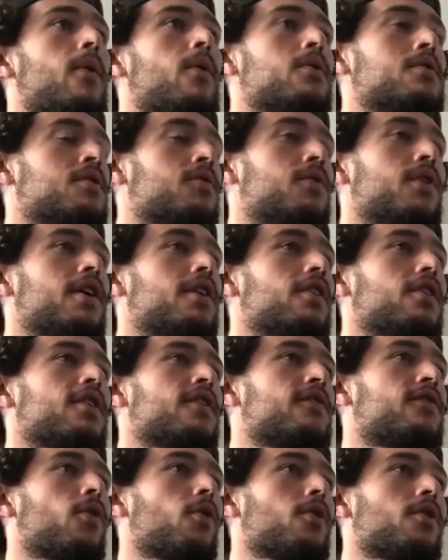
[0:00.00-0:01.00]
I wasn't really
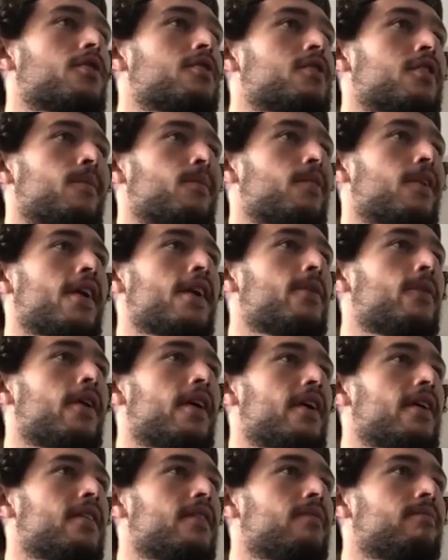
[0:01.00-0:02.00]
looking forward to summer
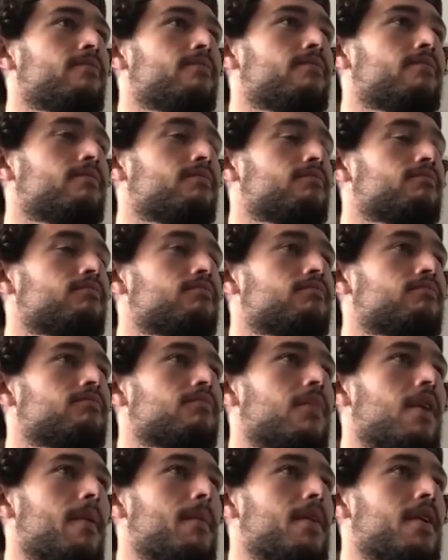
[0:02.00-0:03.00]
anyway.
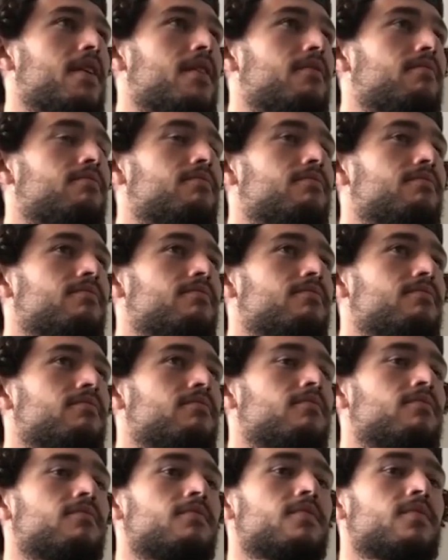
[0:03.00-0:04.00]
I mean,
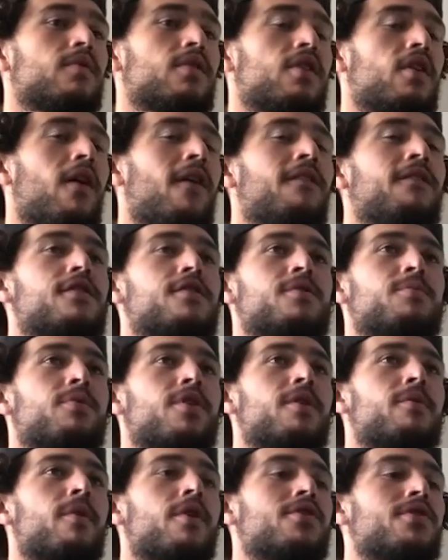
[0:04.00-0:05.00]
golf is
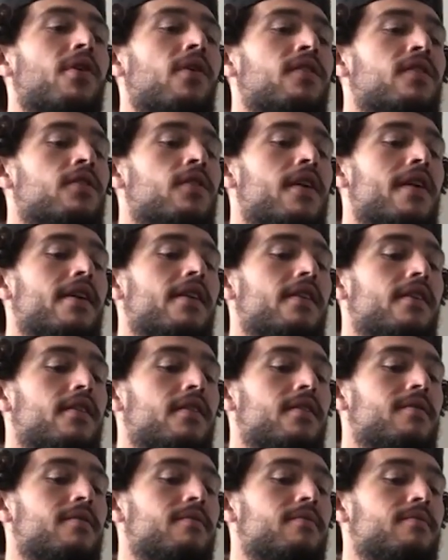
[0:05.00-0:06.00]
pretty much
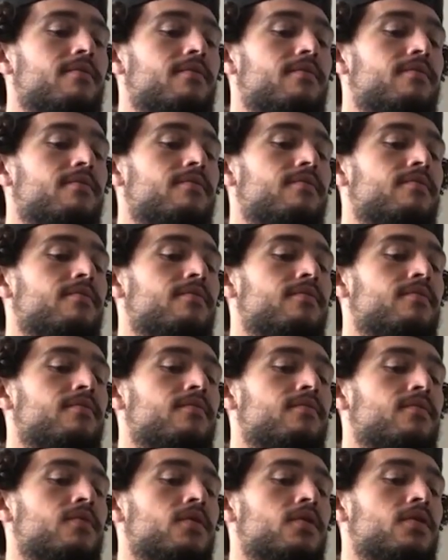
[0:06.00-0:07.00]
overrated.
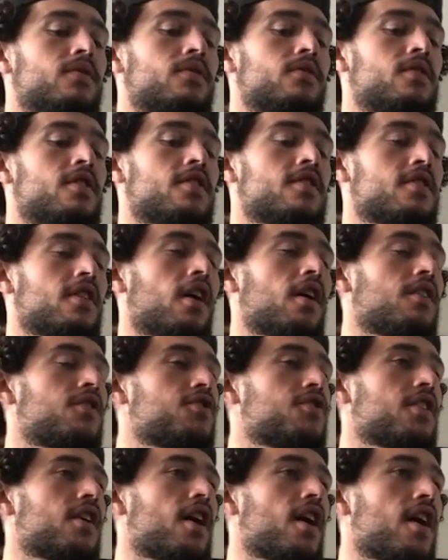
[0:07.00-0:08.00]

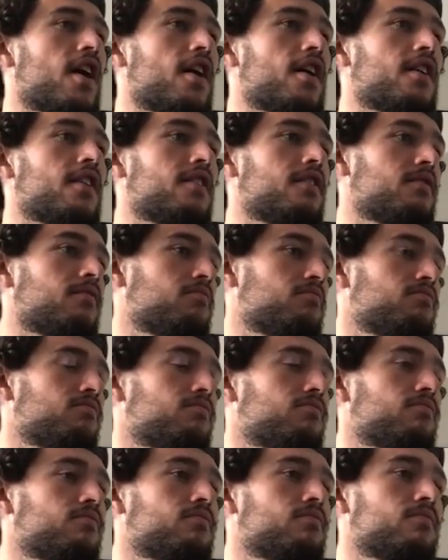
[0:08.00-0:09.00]
Sunshine and,
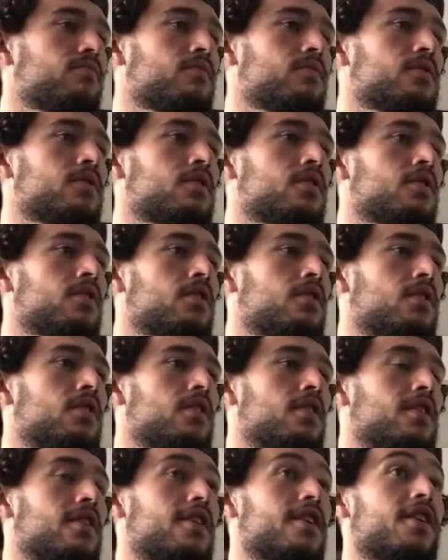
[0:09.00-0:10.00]

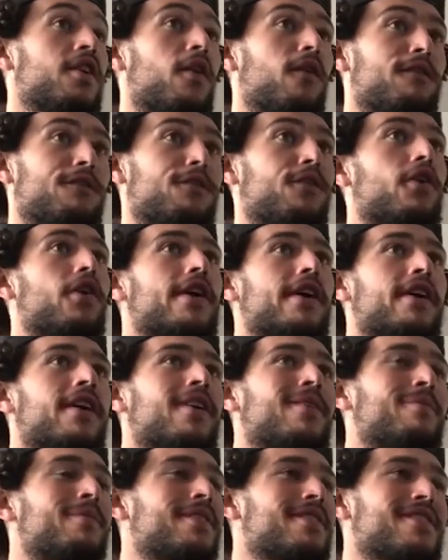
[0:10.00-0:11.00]
you know,
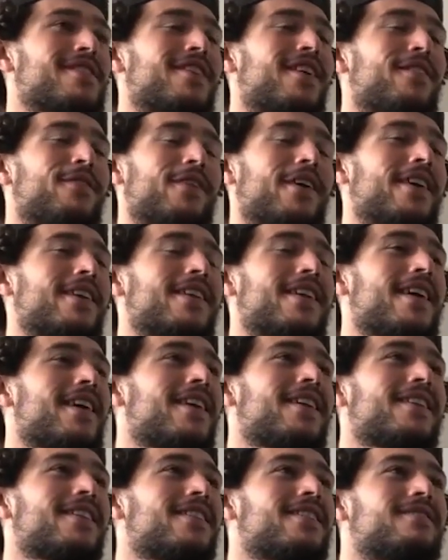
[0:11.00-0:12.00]
freedom and stuff like
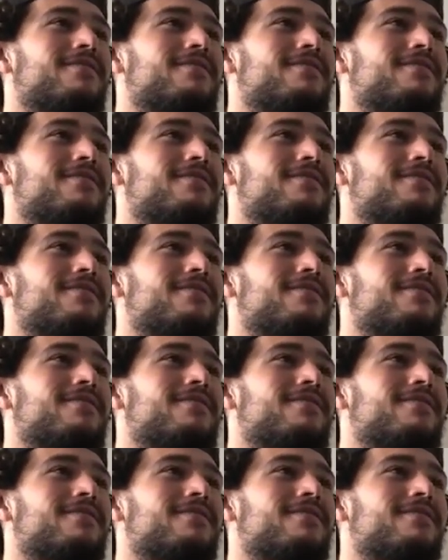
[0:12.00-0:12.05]
that.